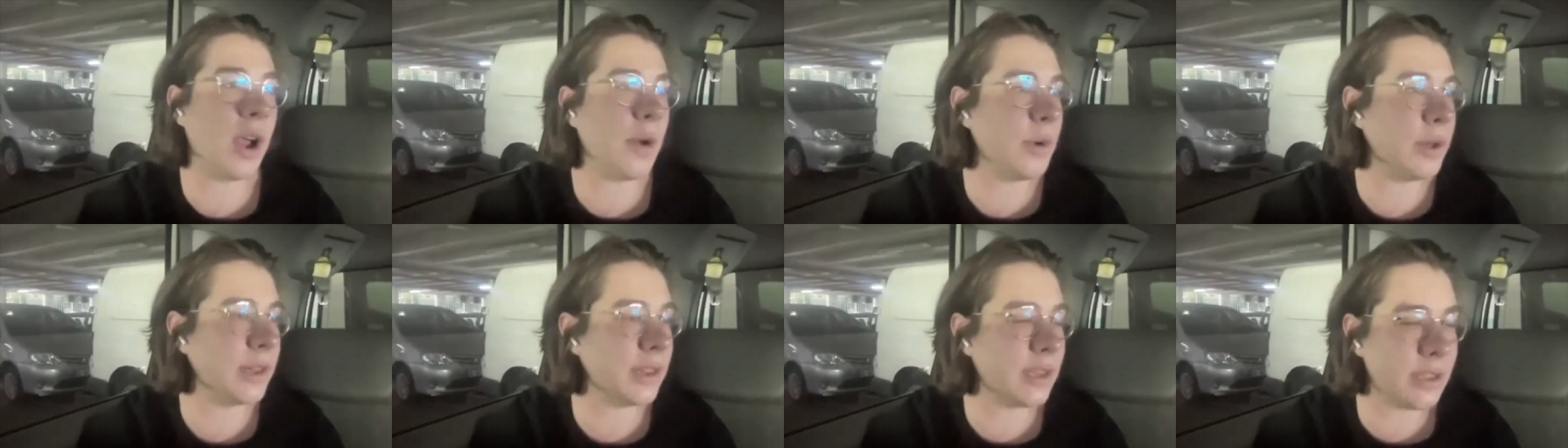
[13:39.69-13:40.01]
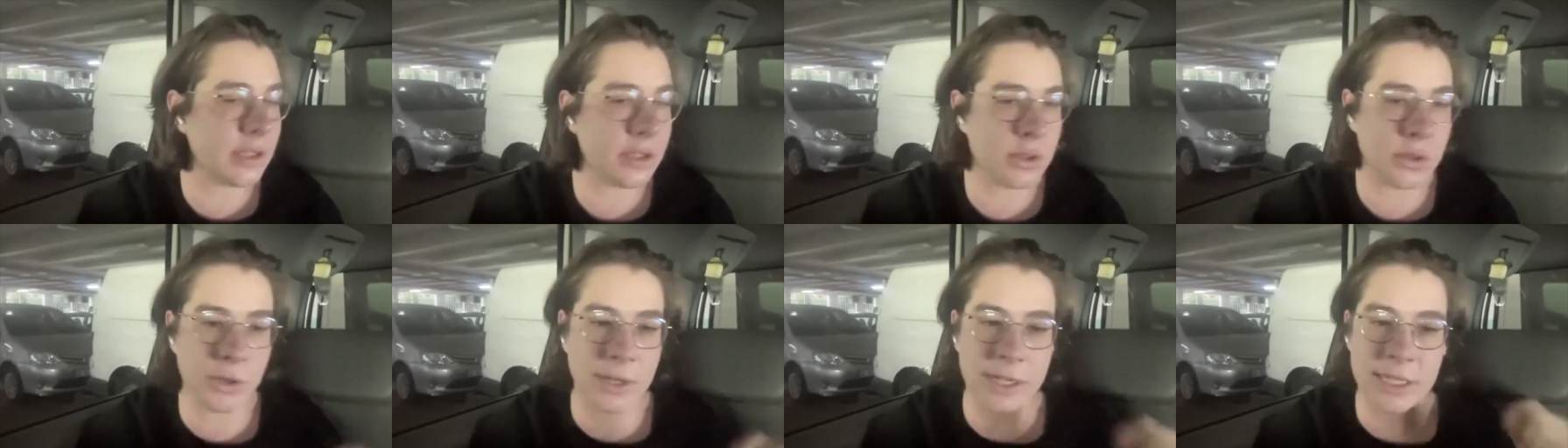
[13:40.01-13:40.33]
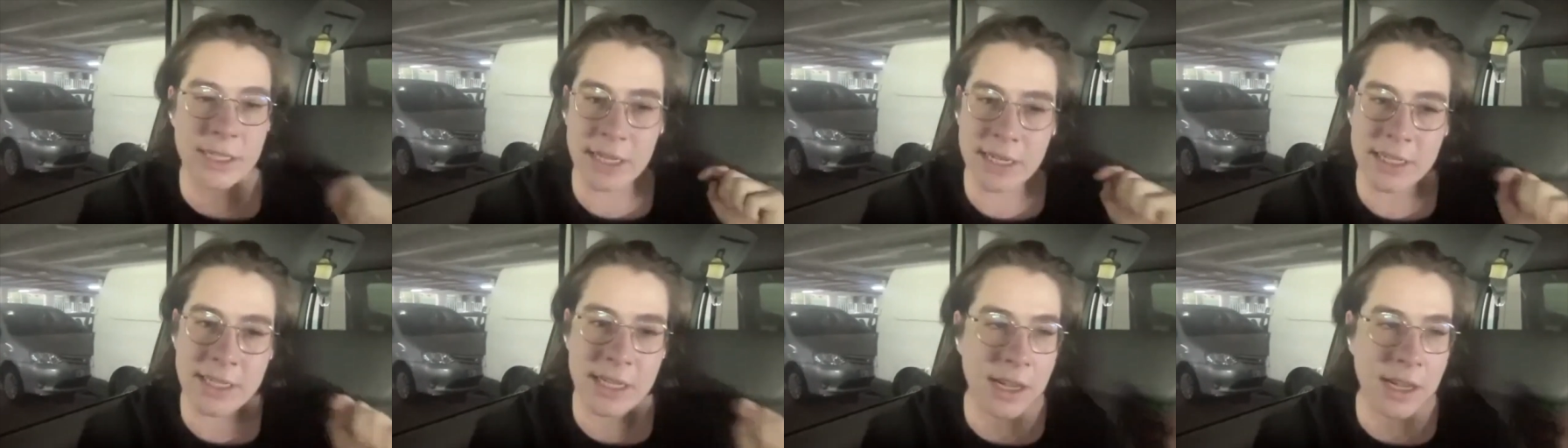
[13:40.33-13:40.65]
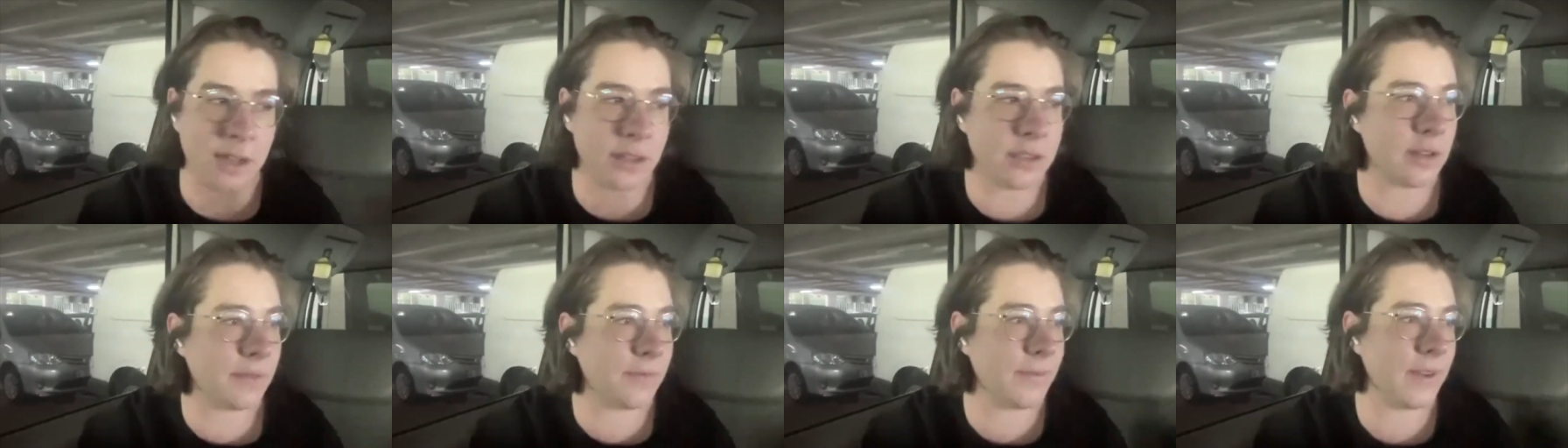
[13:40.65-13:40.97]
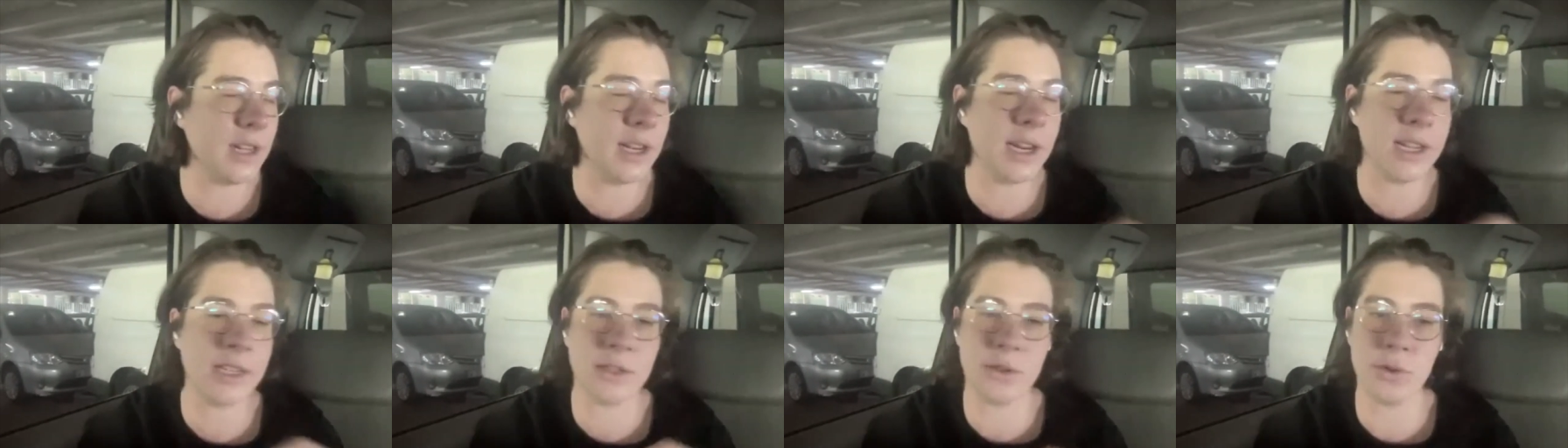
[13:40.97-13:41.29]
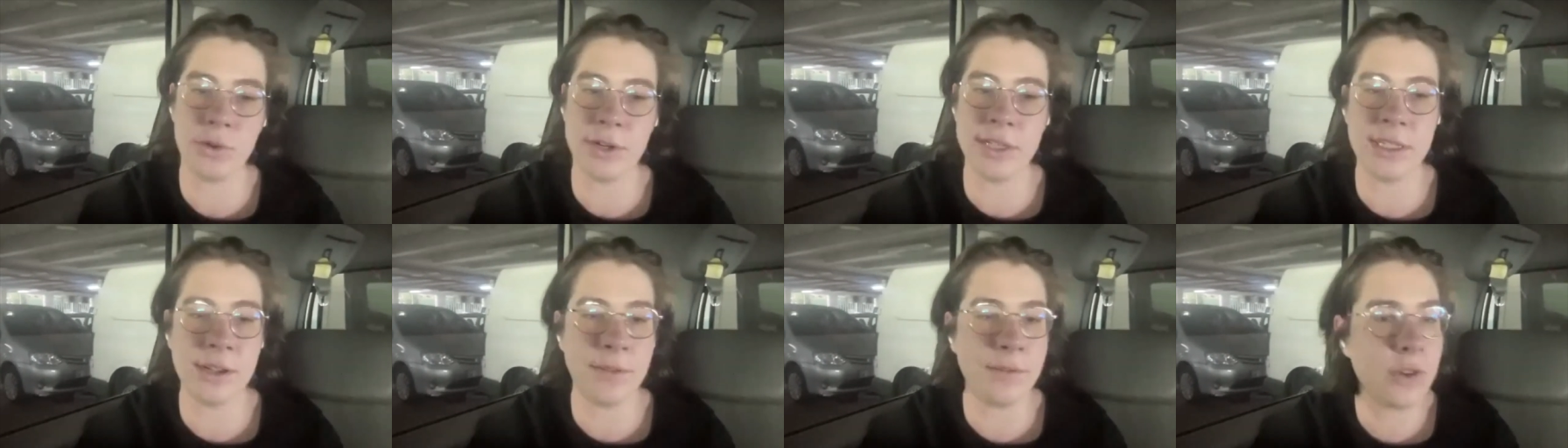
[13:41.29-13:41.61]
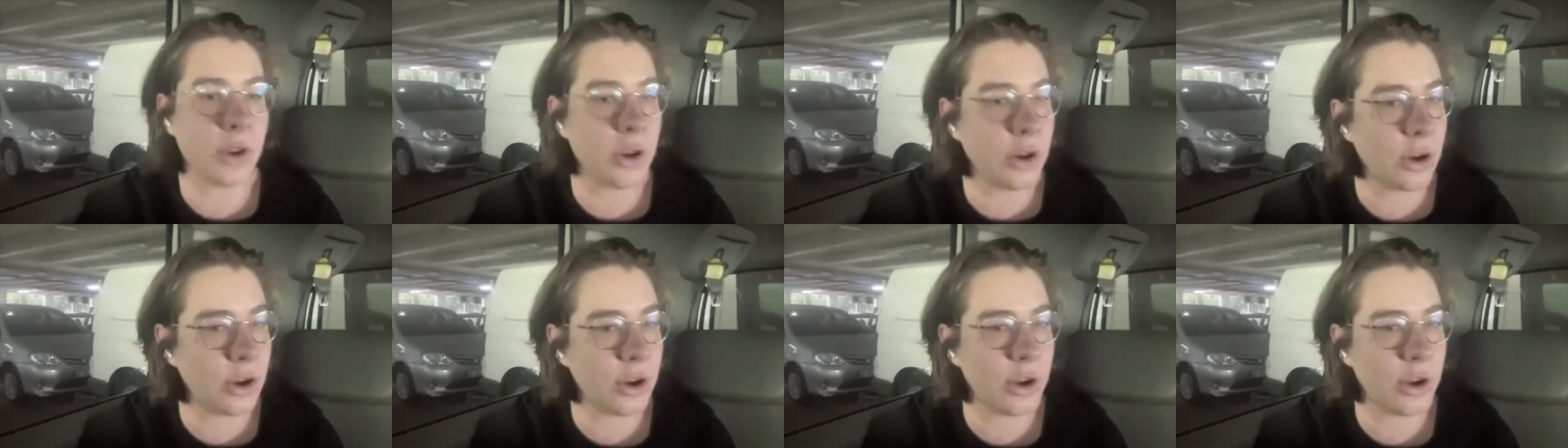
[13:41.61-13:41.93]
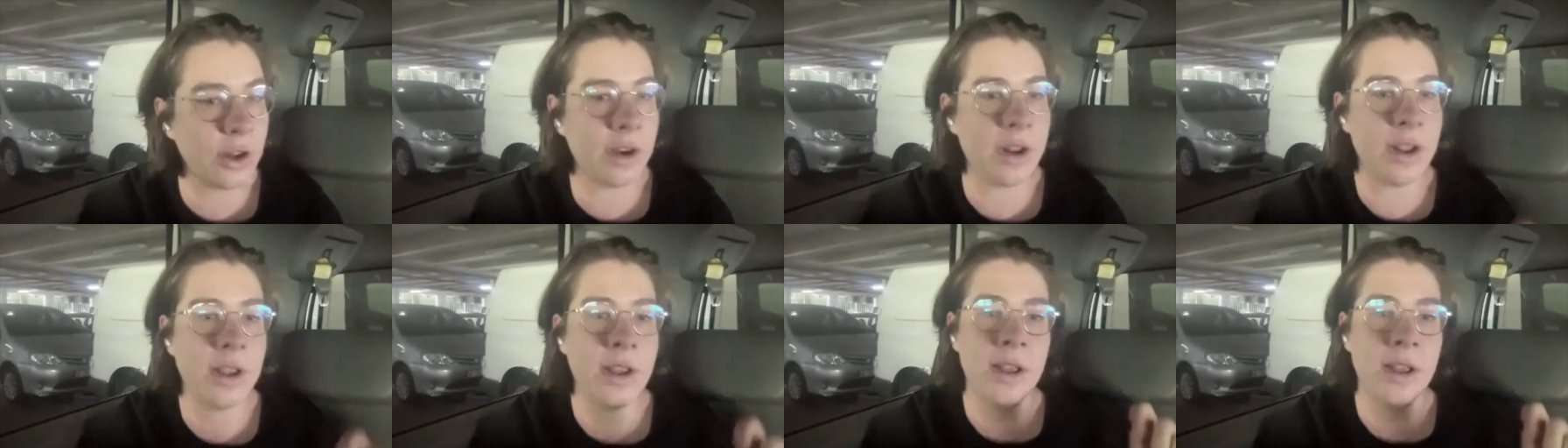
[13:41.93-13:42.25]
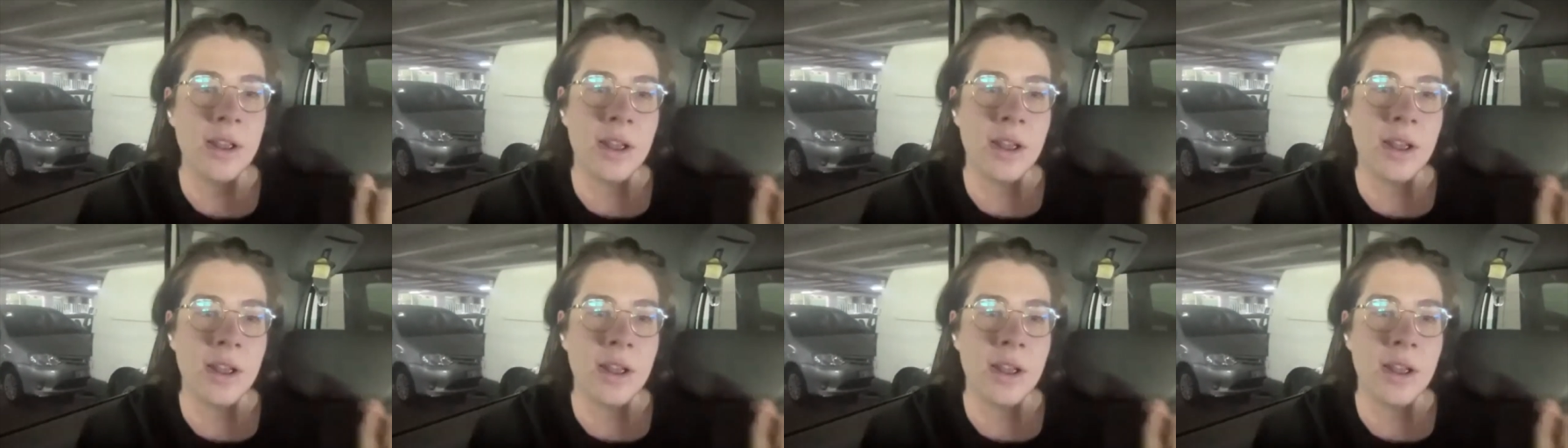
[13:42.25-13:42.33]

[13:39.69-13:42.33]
I want the stories they tell to feel like stories I've heard.